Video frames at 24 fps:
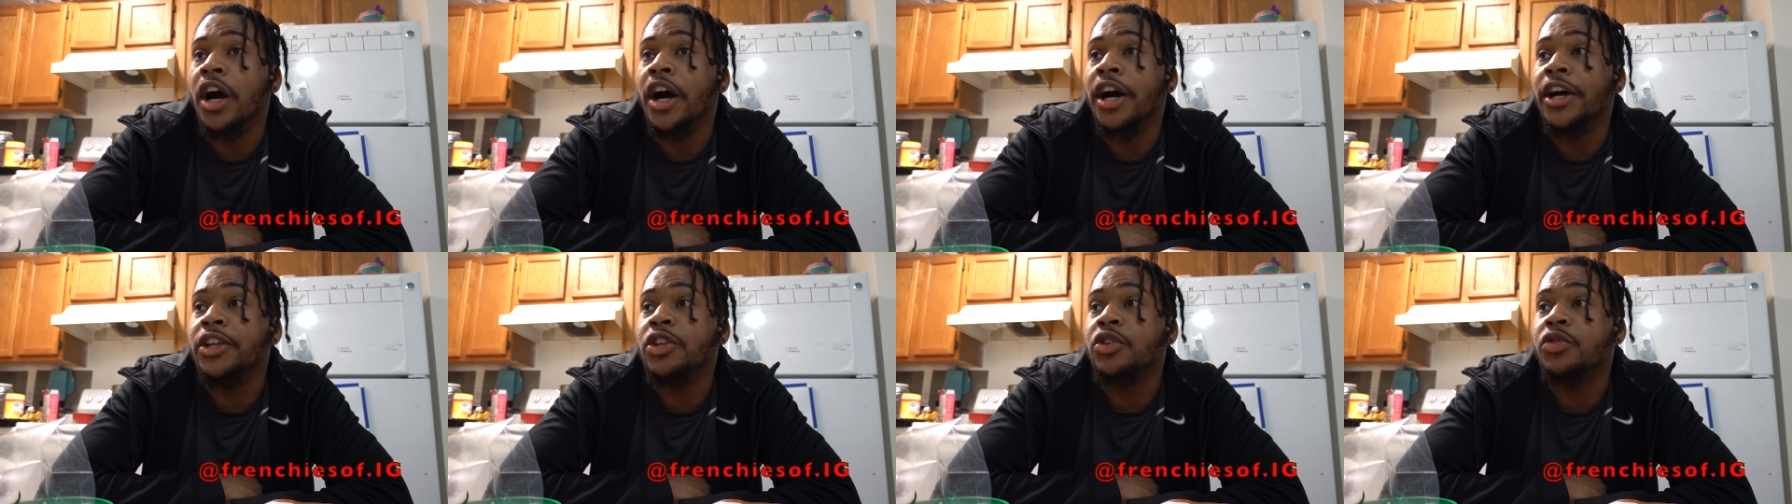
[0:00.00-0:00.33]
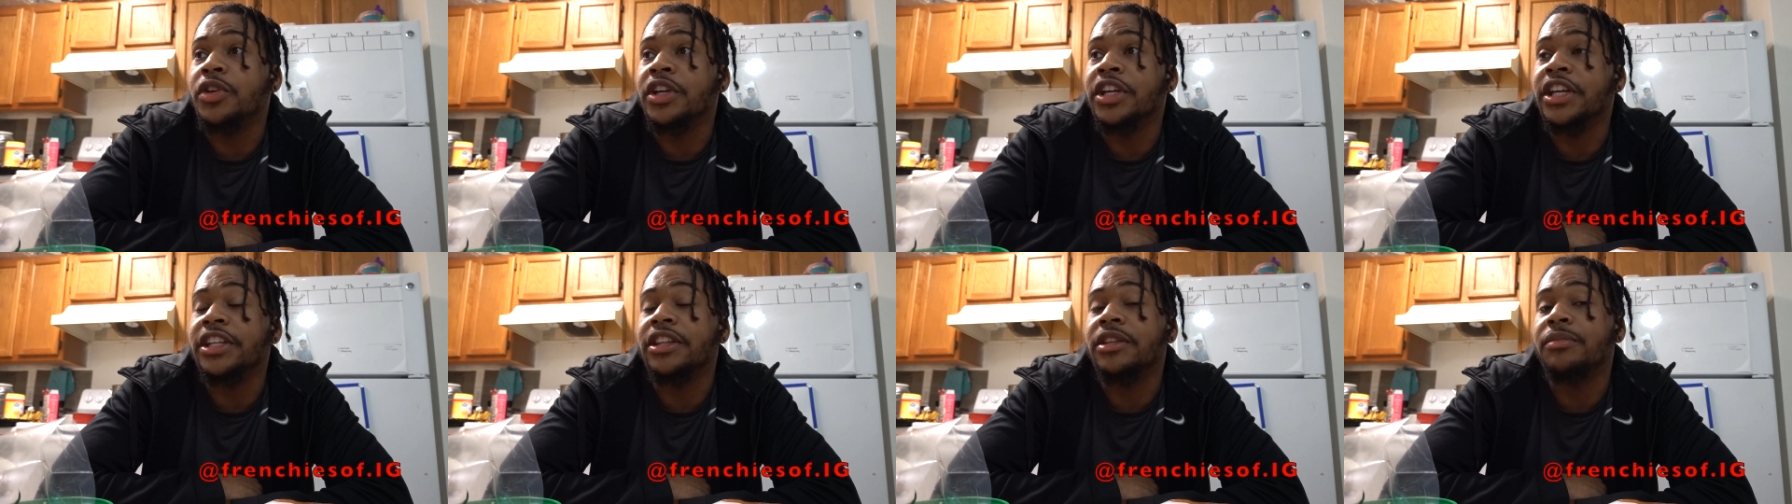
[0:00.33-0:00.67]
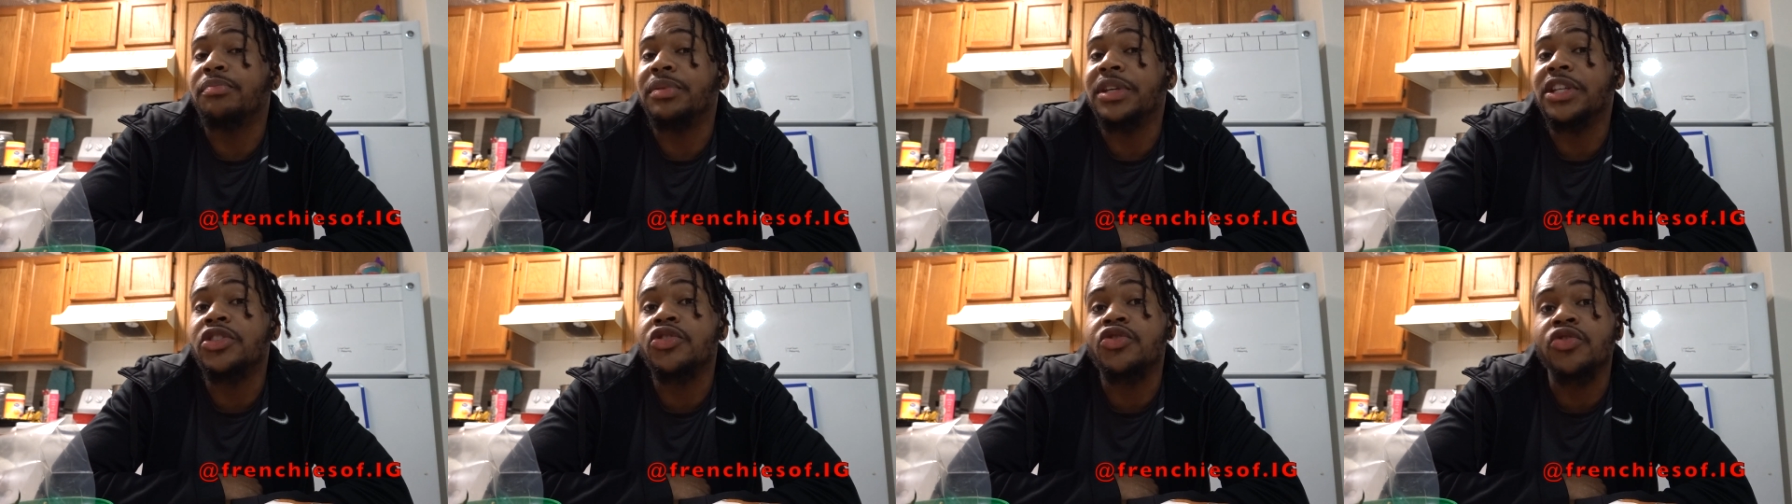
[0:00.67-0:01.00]
You can get the
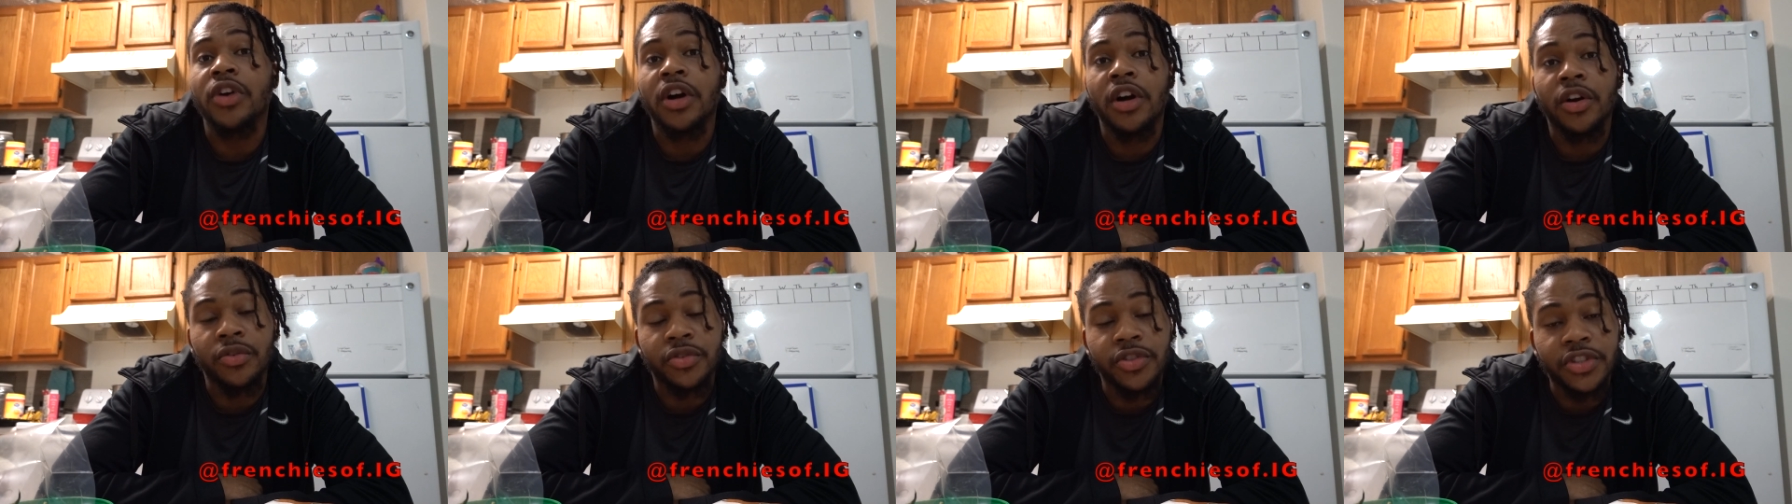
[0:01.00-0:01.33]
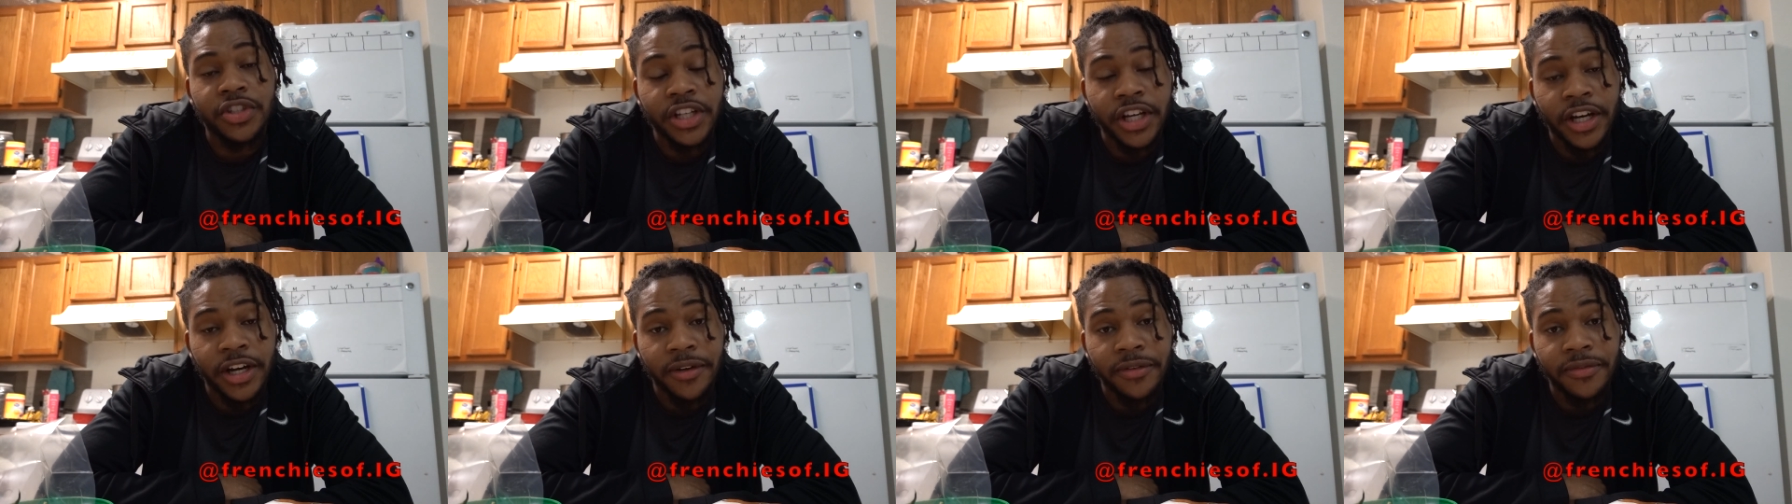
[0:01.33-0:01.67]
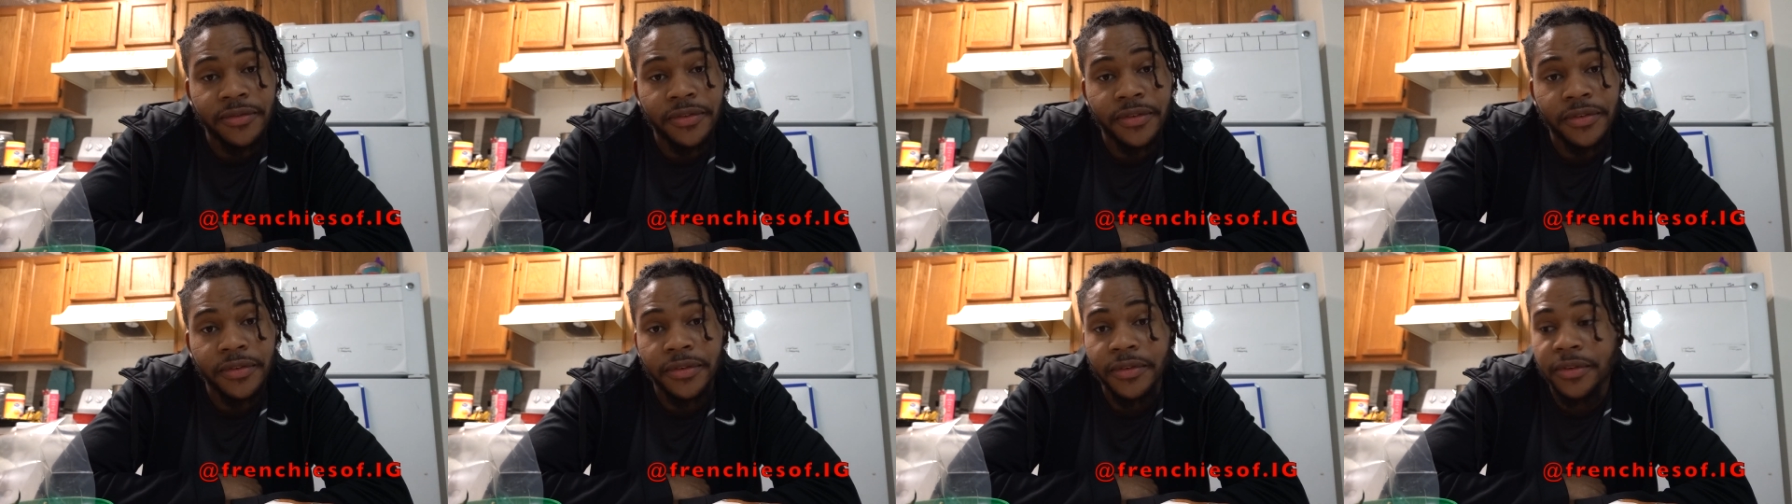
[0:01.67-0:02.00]
Be Strong
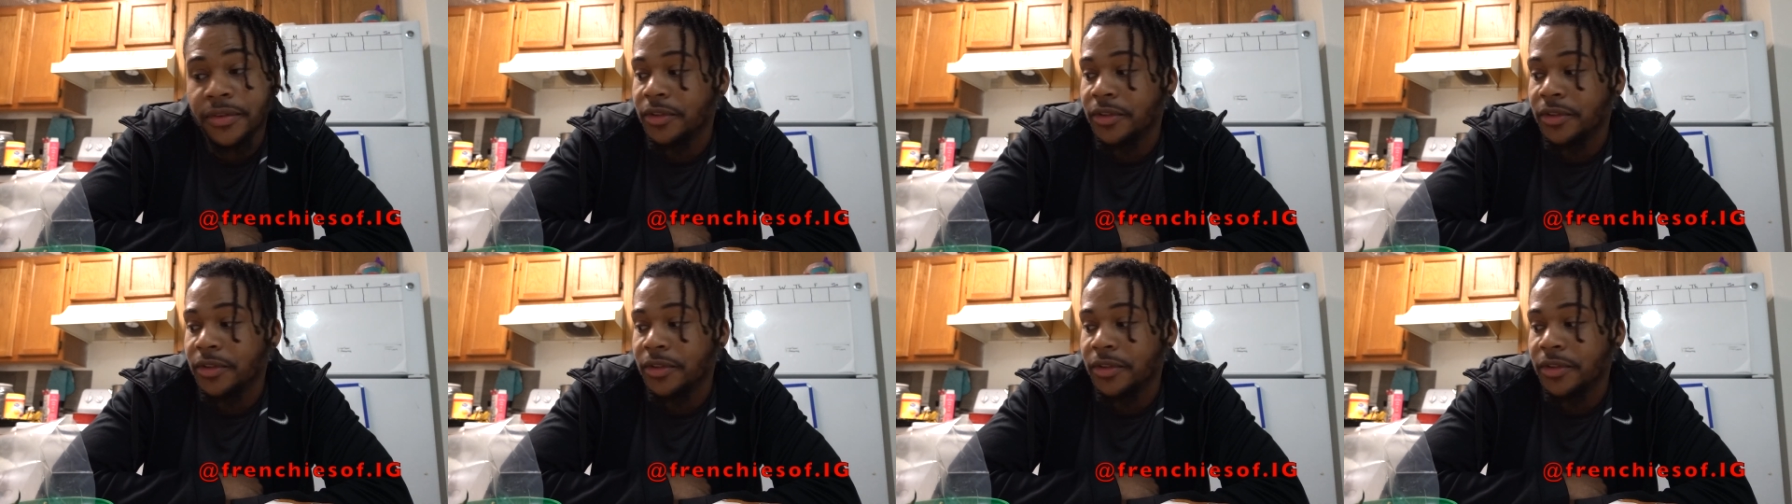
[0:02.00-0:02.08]
stuff.